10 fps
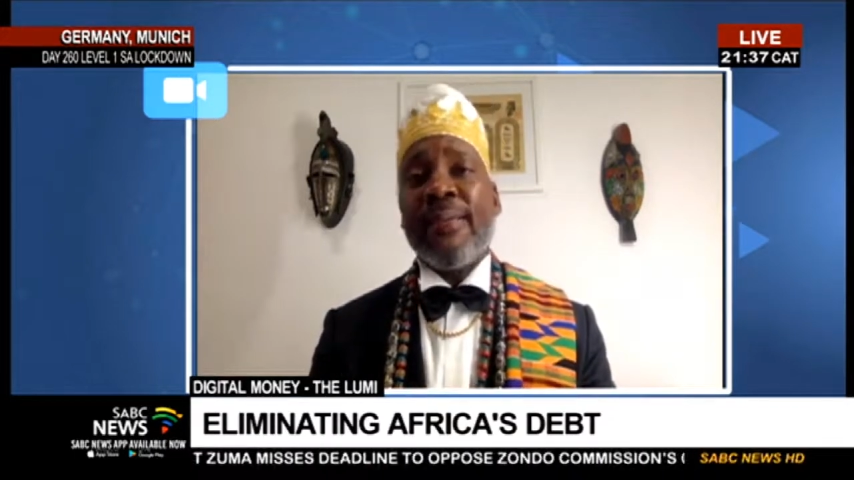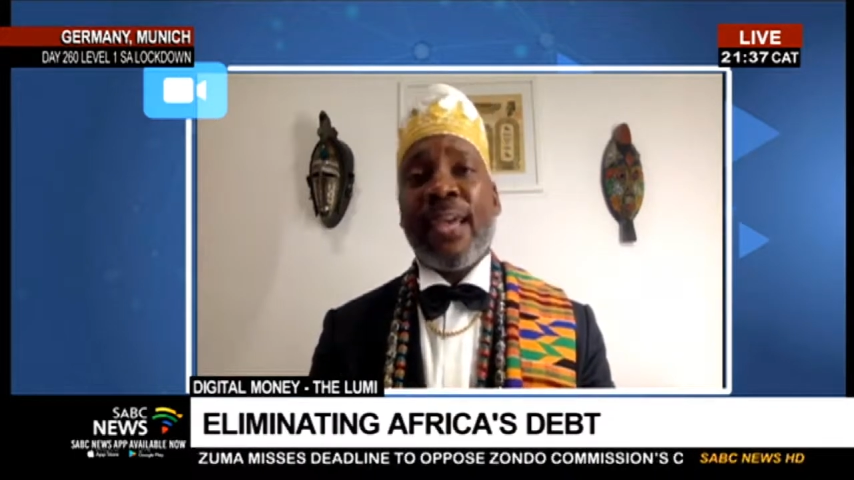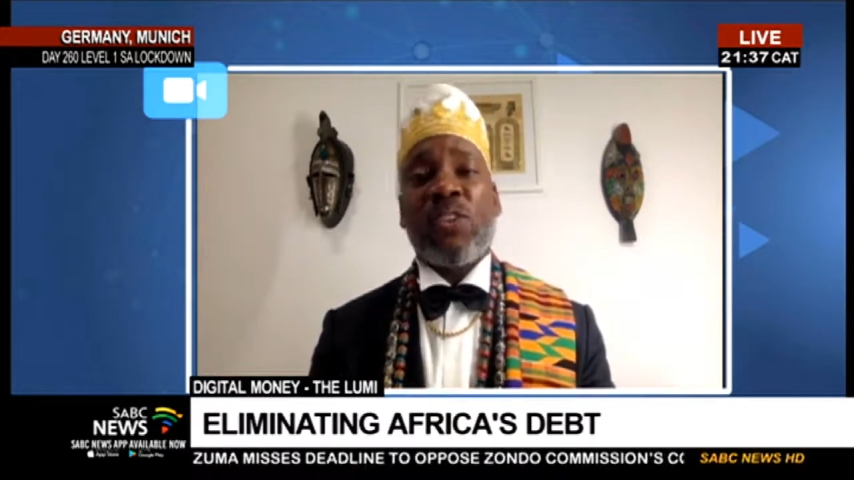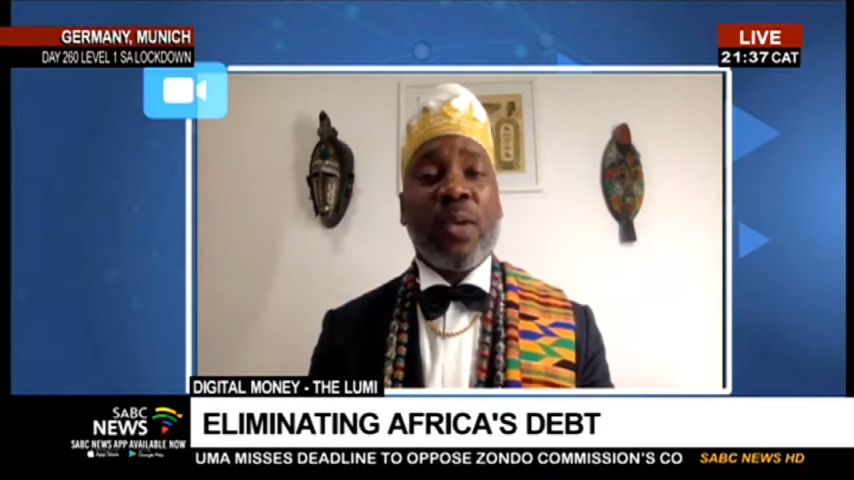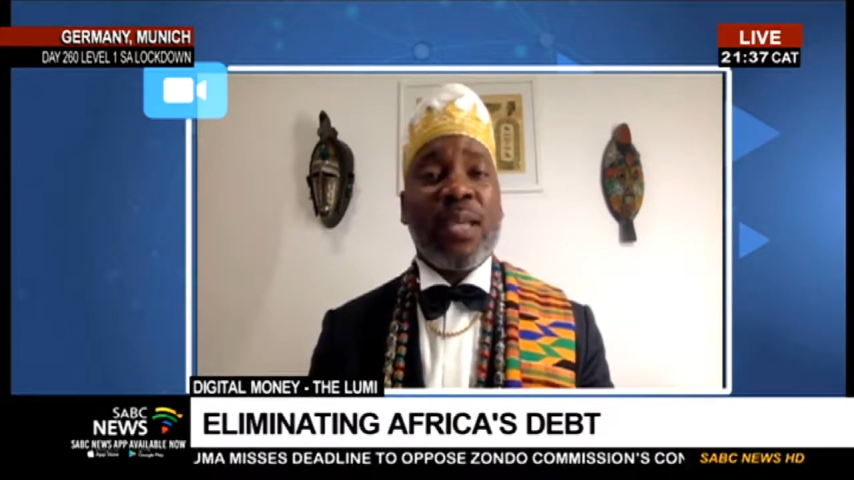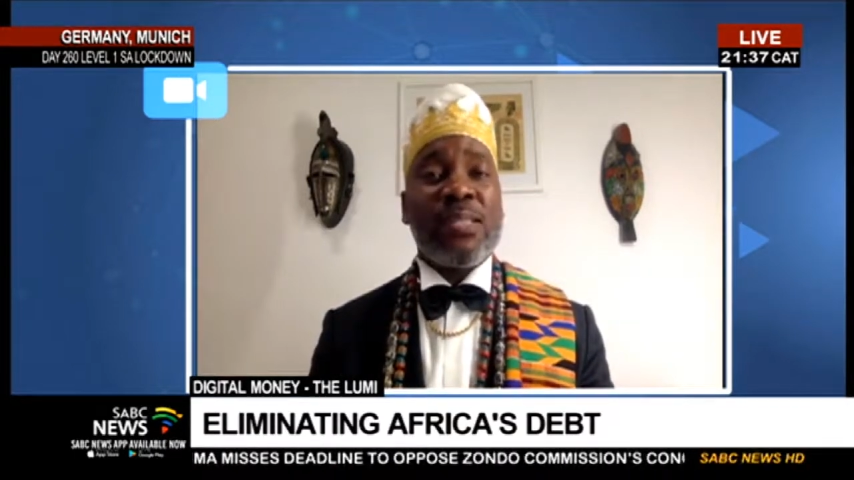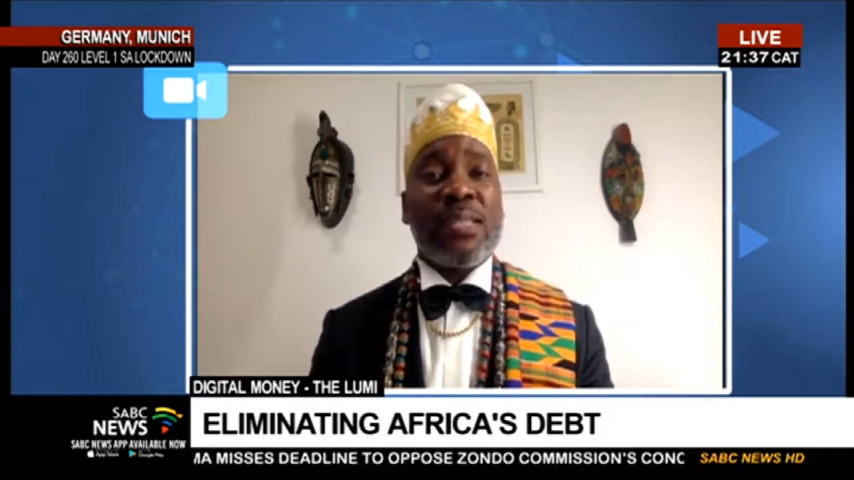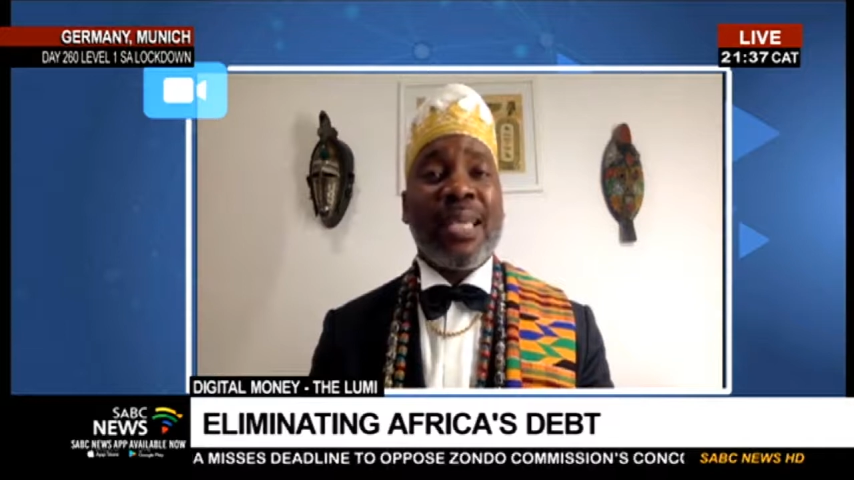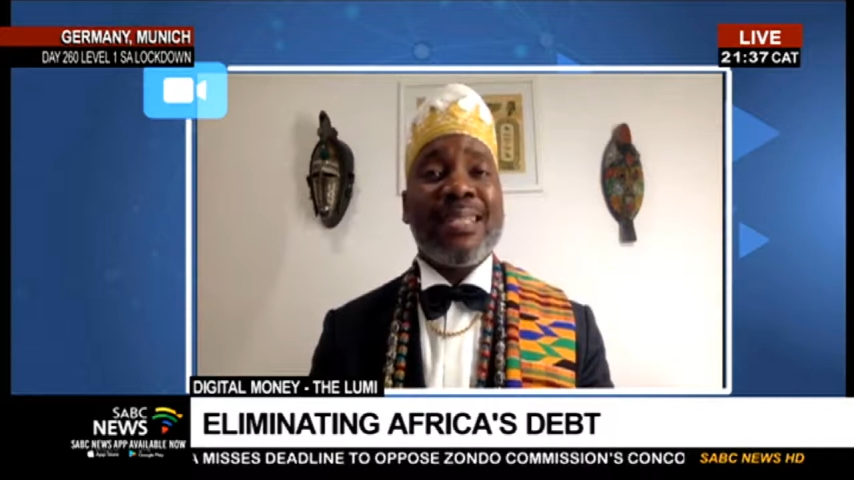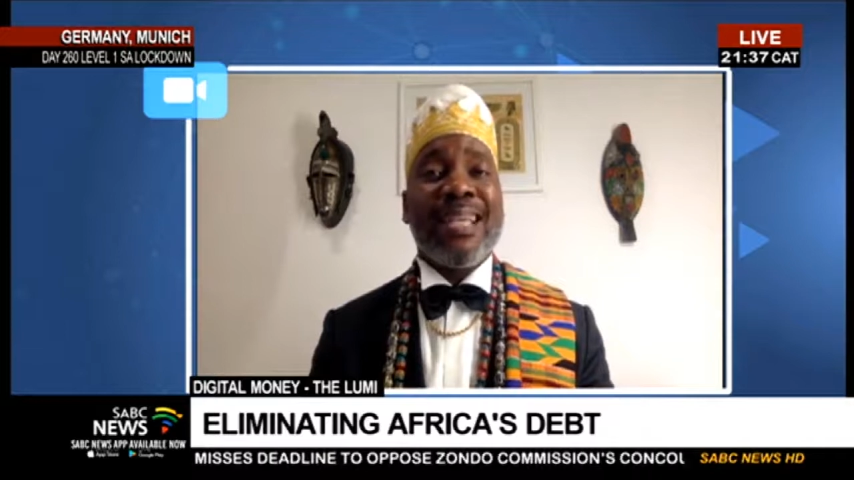that
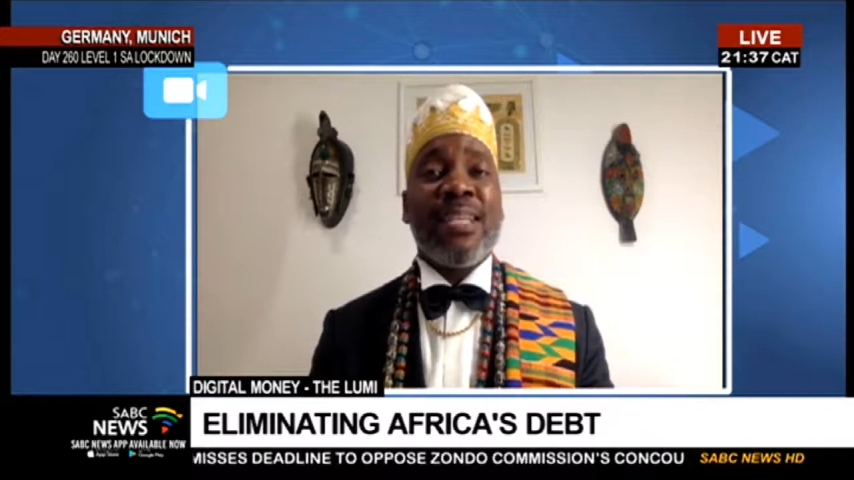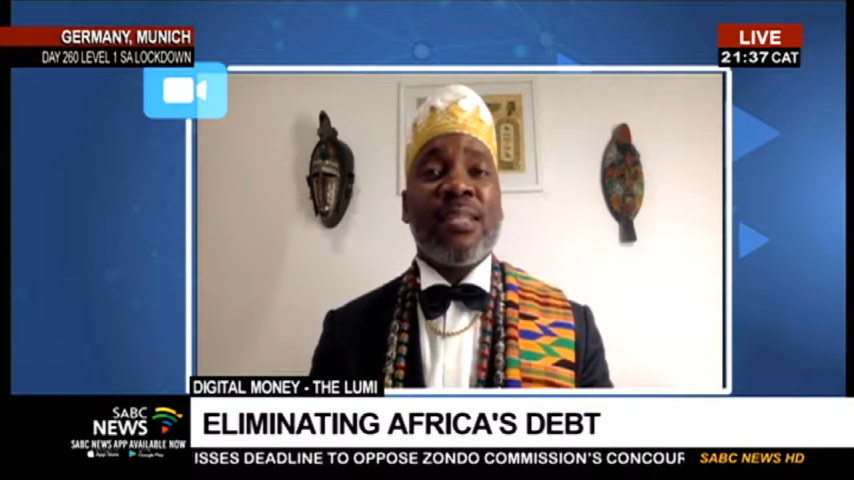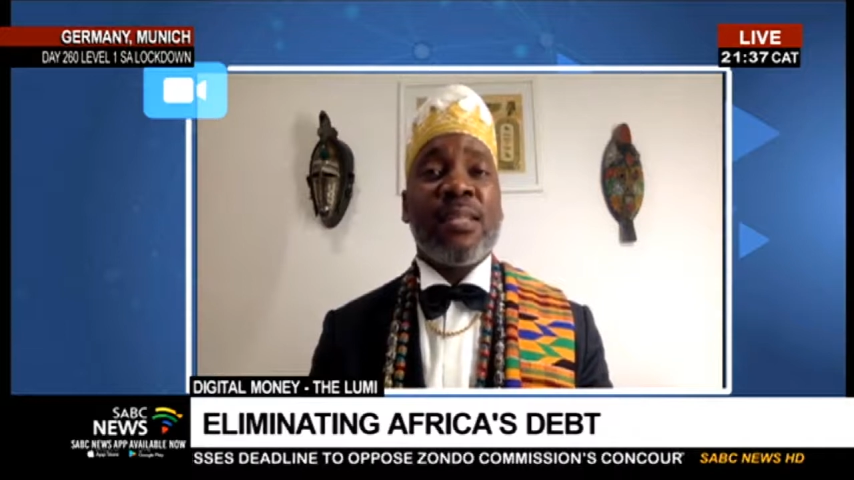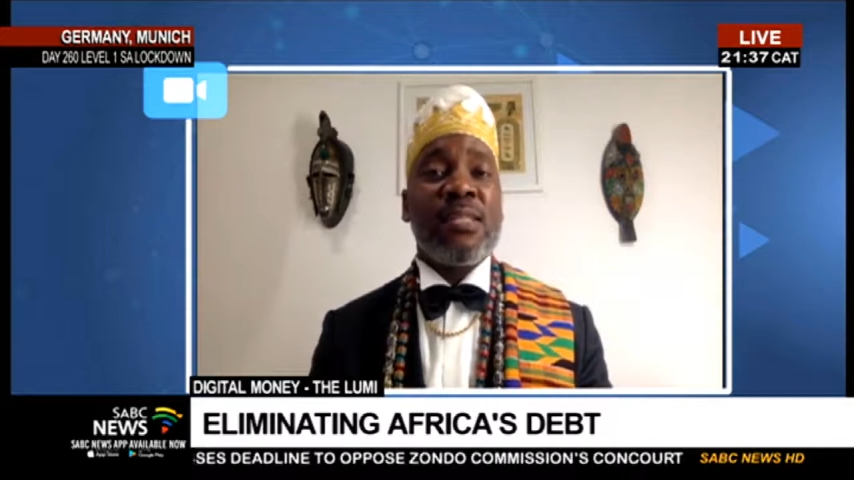translates into